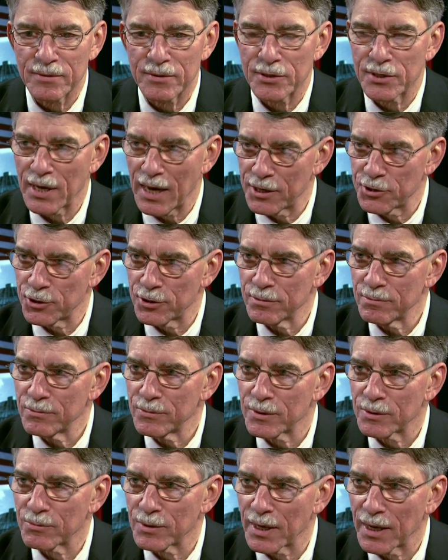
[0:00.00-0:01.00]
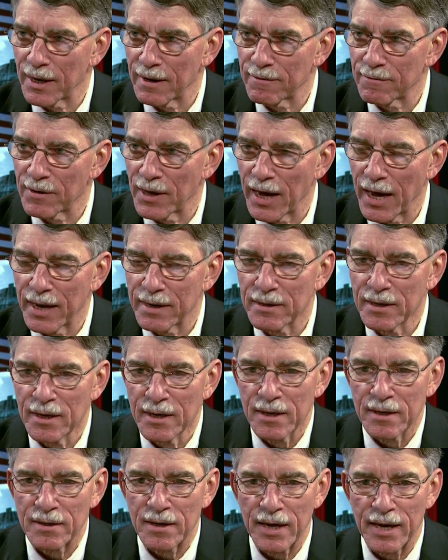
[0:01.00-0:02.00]
session when we have that.
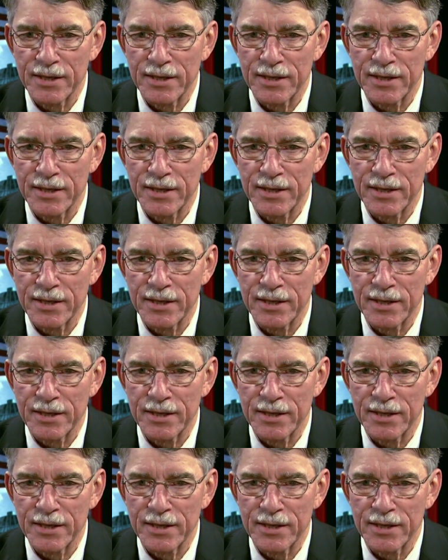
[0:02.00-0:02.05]
The